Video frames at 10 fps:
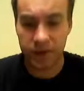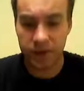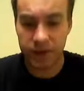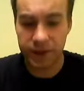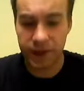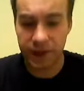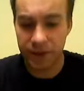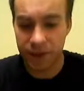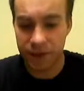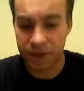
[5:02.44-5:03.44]
degrees
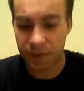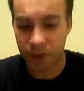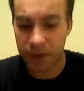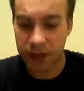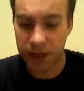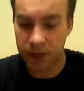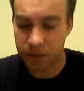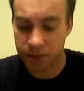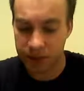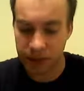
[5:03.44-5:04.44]
out with probably
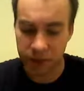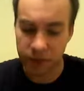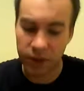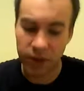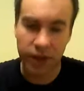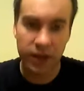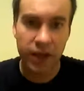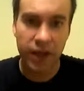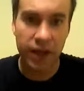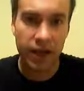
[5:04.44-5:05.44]
80% humidity,
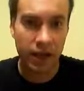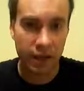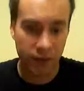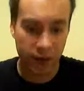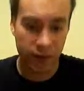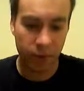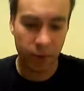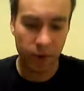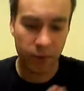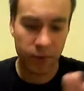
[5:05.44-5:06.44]
and never had a
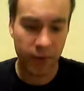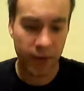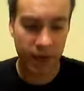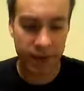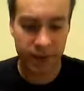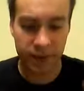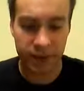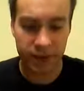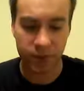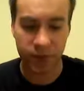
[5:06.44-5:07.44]
problem with my hands
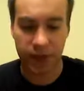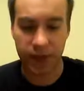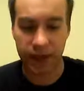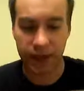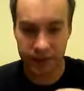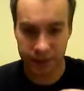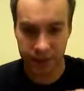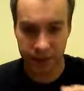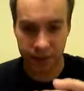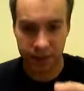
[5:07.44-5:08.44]
being sweaty and this
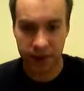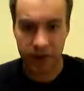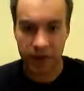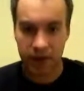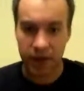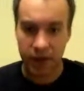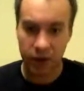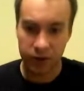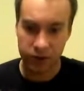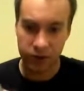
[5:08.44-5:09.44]
slipping.
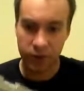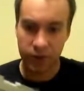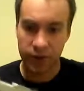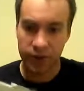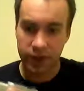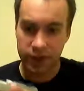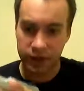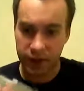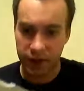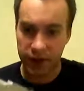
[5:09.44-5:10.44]
Also, when
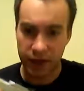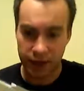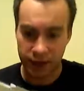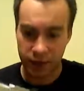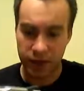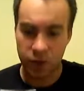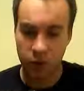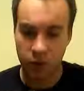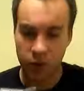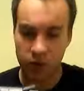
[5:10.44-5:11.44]
the gun has
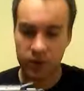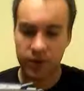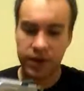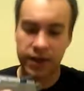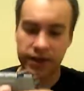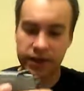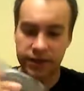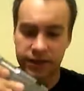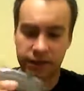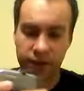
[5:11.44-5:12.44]
recoil and
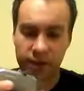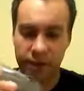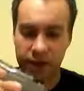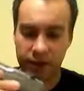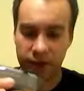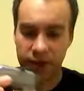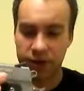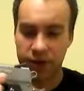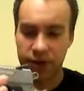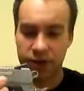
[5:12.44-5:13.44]
tends to fly back on
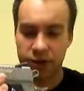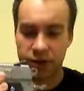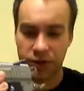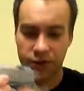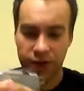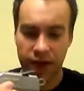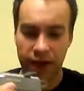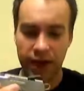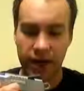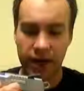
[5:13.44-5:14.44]
you, your
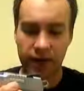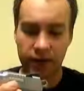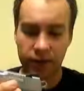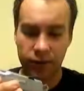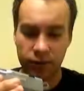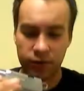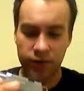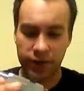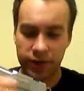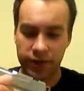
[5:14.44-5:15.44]
hand and
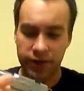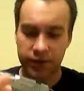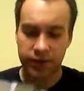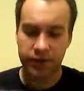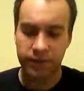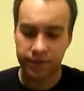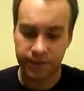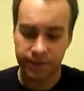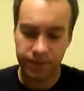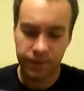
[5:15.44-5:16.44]
grooving
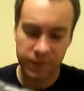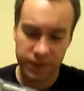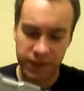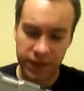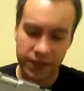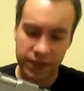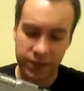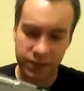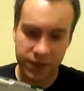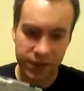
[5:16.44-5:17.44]
stays
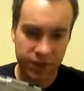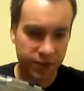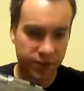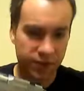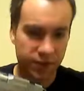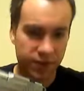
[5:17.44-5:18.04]
in position.